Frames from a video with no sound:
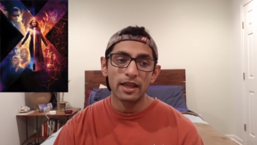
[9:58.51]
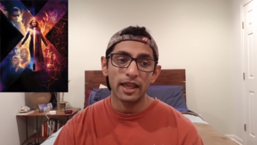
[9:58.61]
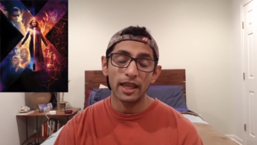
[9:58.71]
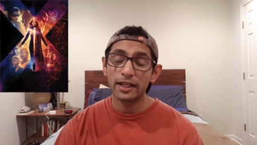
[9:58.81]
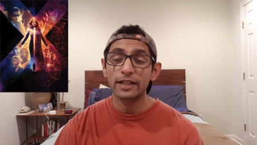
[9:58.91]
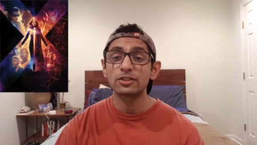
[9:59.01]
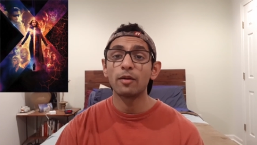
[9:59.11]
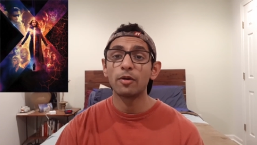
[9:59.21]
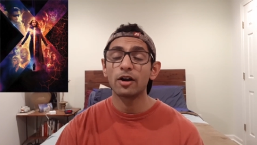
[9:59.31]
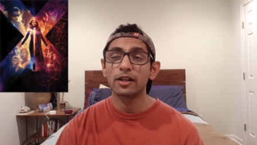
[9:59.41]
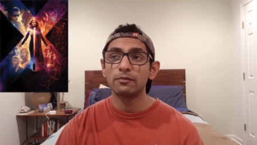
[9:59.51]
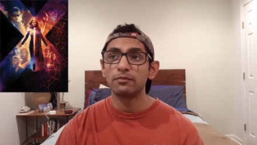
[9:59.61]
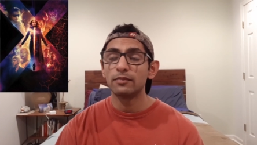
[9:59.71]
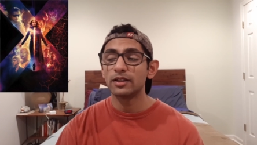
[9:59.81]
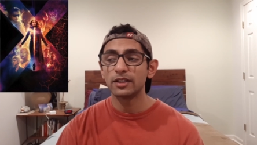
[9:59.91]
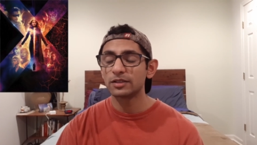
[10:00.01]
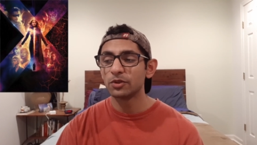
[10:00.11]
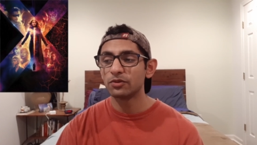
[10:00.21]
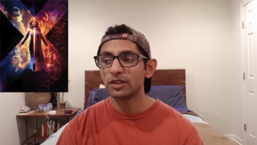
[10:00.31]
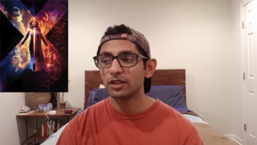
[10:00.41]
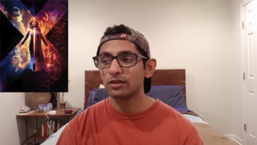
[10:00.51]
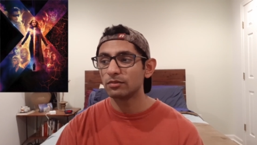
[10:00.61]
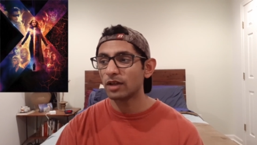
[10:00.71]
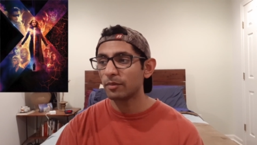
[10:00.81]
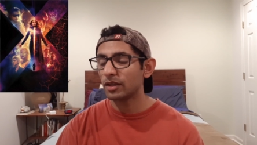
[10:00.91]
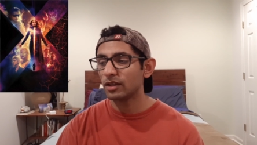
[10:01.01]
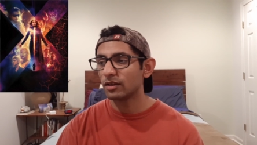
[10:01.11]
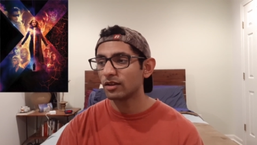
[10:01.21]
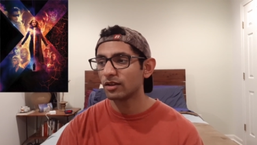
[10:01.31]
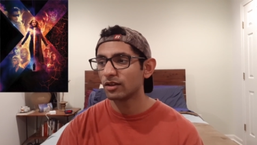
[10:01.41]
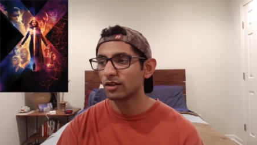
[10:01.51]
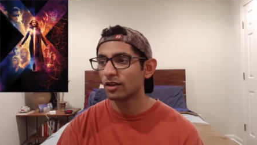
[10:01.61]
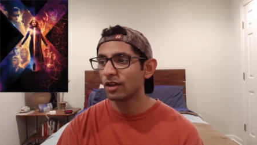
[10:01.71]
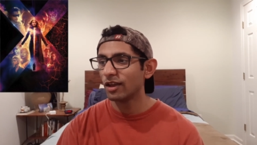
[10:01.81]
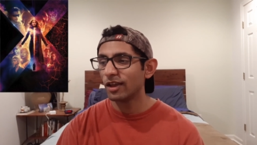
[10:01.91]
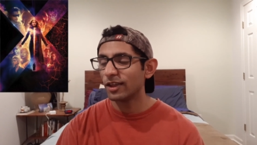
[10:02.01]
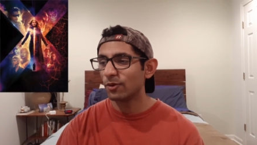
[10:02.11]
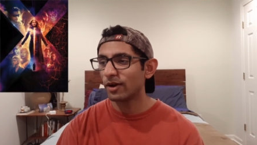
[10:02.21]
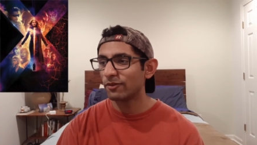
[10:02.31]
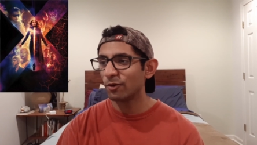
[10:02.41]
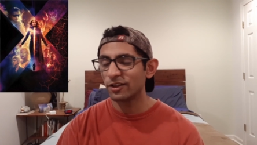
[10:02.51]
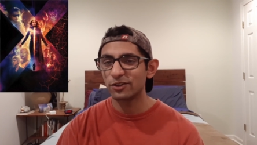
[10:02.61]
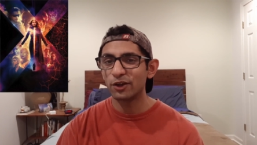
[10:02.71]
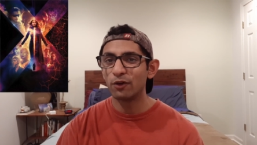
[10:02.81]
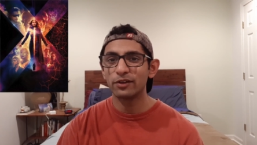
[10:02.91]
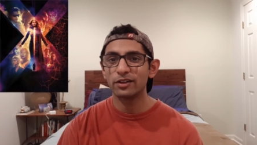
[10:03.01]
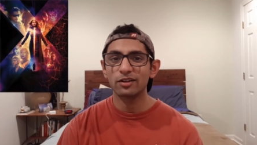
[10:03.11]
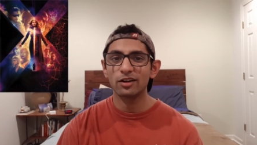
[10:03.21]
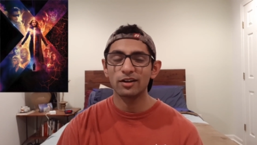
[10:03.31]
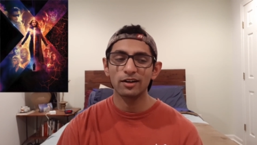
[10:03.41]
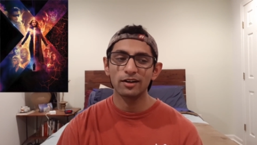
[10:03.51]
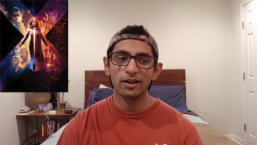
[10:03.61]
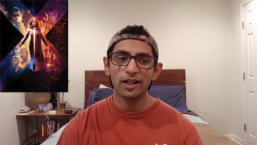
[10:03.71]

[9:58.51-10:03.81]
and had Tom Hardy in this movie. I mean, you have what Sophie Turner.